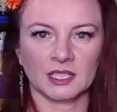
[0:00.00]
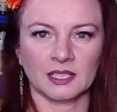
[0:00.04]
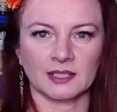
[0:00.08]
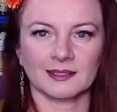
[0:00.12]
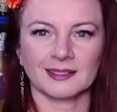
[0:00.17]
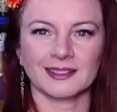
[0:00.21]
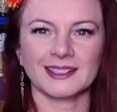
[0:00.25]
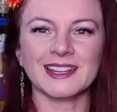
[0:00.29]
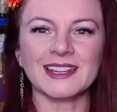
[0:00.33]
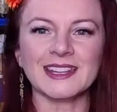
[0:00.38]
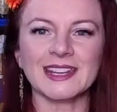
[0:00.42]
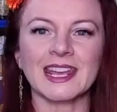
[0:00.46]

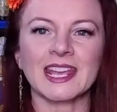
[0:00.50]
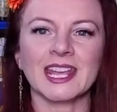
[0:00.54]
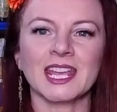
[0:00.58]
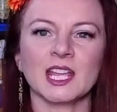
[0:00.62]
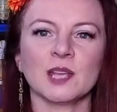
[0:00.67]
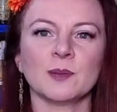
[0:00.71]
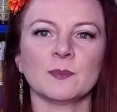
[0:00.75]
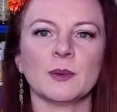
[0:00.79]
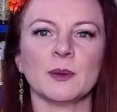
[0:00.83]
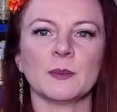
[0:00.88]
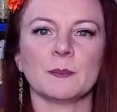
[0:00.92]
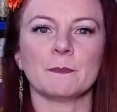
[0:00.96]
The
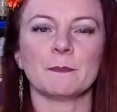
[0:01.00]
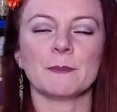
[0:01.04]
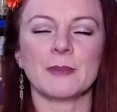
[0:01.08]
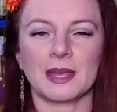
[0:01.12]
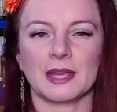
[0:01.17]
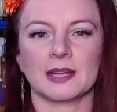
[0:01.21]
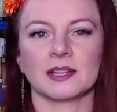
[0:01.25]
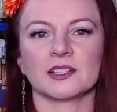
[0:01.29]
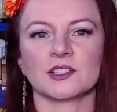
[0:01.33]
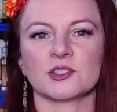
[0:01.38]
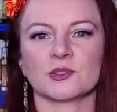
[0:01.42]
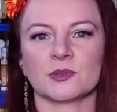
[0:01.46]
name
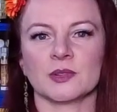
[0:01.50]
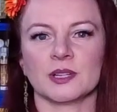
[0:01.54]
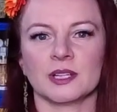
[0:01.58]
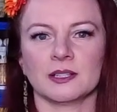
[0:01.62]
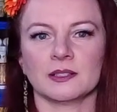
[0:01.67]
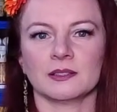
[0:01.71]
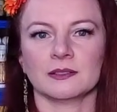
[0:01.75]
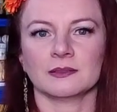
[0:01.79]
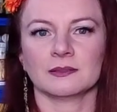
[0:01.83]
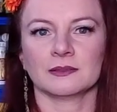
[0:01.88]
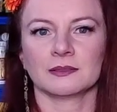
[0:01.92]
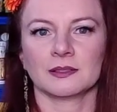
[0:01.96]

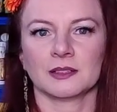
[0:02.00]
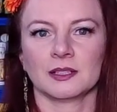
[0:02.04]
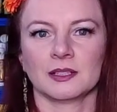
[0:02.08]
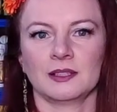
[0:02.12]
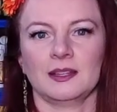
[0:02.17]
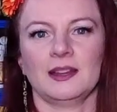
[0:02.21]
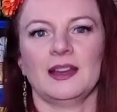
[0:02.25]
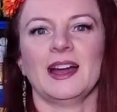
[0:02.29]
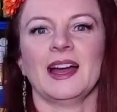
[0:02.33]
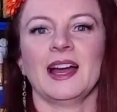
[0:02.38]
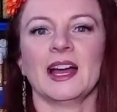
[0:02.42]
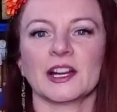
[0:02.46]
mandarin
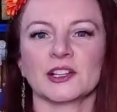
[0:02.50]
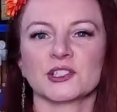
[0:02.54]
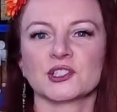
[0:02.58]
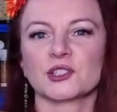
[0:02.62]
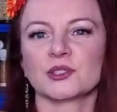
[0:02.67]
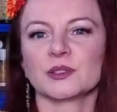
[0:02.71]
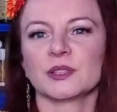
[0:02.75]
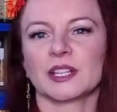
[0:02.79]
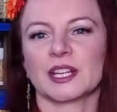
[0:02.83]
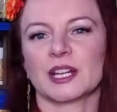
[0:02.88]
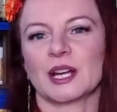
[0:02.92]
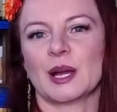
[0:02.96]

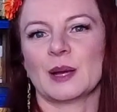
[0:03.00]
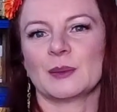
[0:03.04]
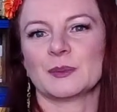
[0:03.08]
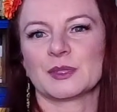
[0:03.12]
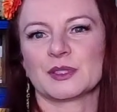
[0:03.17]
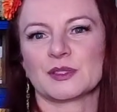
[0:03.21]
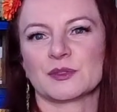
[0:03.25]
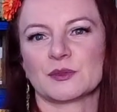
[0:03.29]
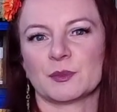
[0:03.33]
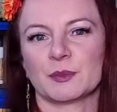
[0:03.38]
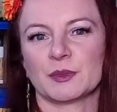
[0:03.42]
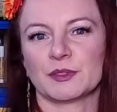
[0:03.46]
actually comes
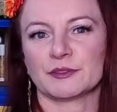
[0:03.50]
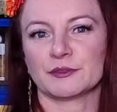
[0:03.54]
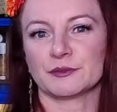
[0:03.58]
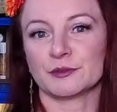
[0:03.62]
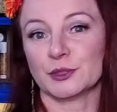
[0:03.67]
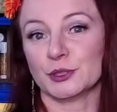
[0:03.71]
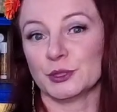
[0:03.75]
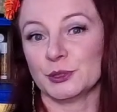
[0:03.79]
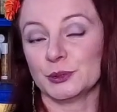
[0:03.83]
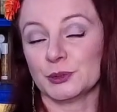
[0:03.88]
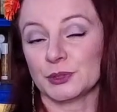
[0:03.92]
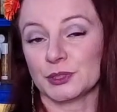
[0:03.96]
from the
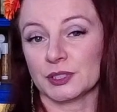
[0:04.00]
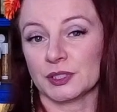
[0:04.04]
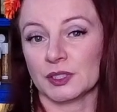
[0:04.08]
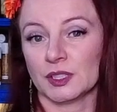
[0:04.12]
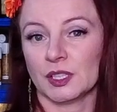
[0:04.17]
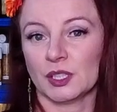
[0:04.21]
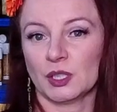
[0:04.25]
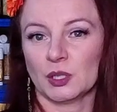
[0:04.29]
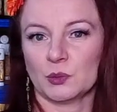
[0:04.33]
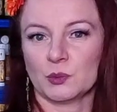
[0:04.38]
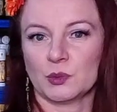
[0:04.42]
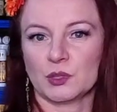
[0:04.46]
fruit,
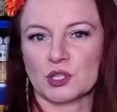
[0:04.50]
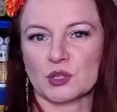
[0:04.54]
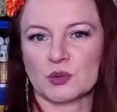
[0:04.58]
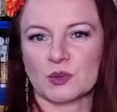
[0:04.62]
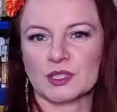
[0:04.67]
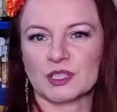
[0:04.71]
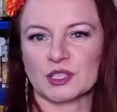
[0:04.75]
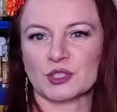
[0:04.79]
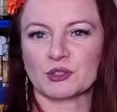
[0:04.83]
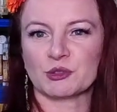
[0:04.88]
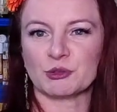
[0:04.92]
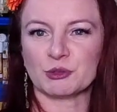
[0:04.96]
which was
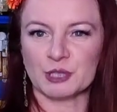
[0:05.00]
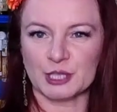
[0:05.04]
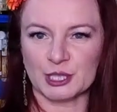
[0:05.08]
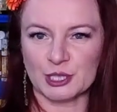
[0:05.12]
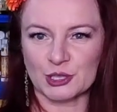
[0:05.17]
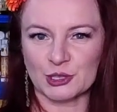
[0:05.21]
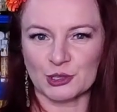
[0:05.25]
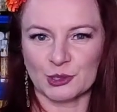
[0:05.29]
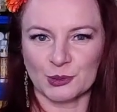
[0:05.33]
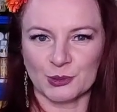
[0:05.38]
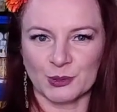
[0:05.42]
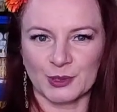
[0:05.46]
a
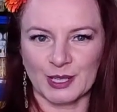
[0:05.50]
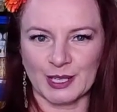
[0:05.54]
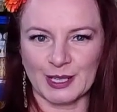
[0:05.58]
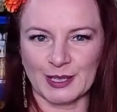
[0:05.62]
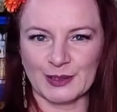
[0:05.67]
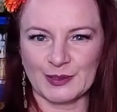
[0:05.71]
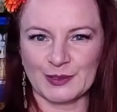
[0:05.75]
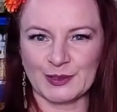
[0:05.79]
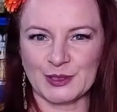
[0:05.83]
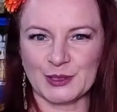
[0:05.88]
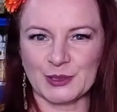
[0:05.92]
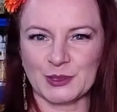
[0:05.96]
traditional
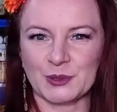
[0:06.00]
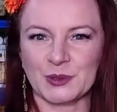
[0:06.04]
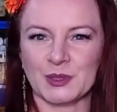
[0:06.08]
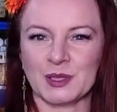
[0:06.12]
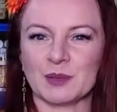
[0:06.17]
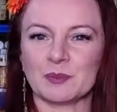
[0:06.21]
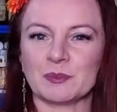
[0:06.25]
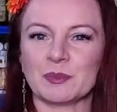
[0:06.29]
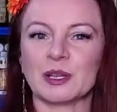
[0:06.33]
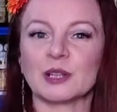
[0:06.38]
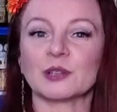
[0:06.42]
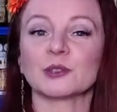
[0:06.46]
gift to the
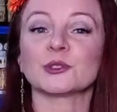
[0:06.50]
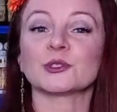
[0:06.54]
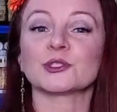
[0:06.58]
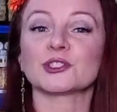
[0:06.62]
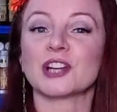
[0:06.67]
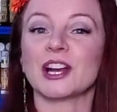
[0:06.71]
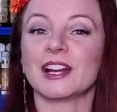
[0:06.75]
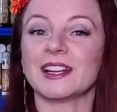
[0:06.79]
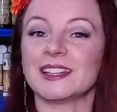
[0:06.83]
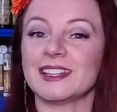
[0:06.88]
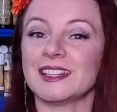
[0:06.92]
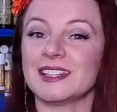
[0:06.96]
imperial
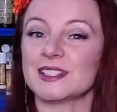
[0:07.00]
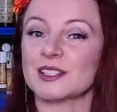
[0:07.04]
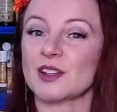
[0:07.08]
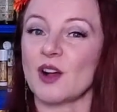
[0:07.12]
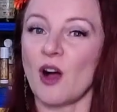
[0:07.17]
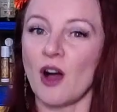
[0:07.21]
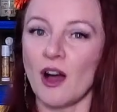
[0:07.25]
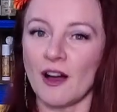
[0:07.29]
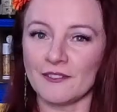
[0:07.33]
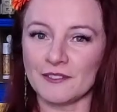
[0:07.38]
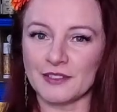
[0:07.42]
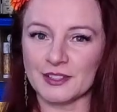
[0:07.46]
Chinese
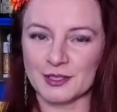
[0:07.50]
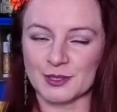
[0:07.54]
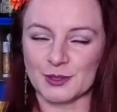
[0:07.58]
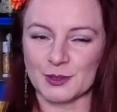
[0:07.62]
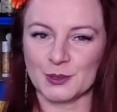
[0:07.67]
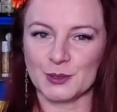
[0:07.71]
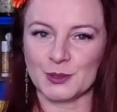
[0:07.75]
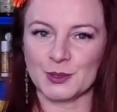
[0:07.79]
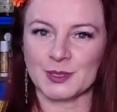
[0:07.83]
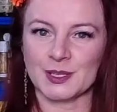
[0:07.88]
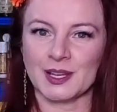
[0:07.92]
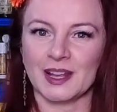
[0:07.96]

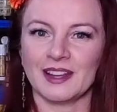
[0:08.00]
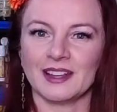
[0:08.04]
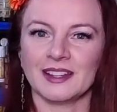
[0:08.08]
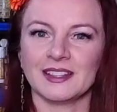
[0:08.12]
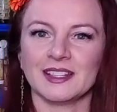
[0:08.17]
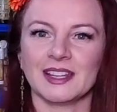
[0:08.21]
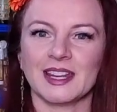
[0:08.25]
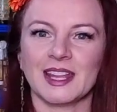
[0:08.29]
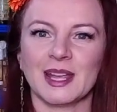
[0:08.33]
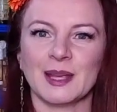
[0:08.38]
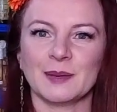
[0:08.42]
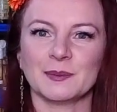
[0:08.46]
officers
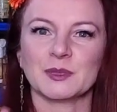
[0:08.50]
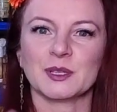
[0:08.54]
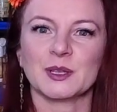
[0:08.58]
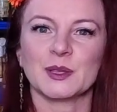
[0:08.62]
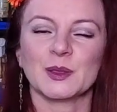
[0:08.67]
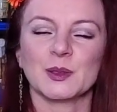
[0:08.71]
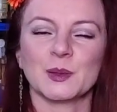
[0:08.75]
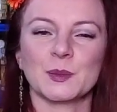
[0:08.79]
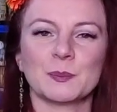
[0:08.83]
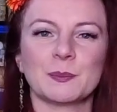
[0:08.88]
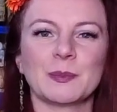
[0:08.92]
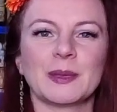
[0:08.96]
named
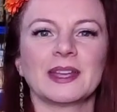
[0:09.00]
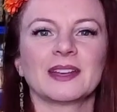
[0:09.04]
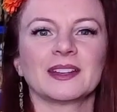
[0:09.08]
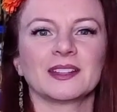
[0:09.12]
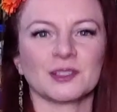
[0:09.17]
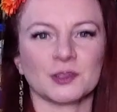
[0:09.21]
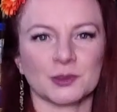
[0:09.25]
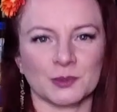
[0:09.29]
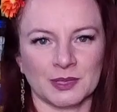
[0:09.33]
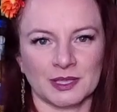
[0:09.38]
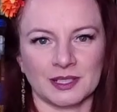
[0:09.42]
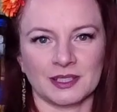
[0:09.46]
the
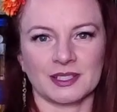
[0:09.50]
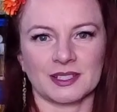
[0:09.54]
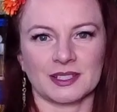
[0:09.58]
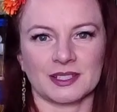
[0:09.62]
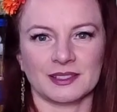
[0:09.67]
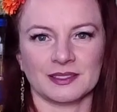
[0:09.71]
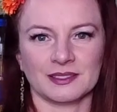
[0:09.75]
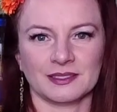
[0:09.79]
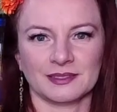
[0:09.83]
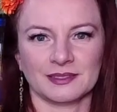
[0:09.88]
mandarins.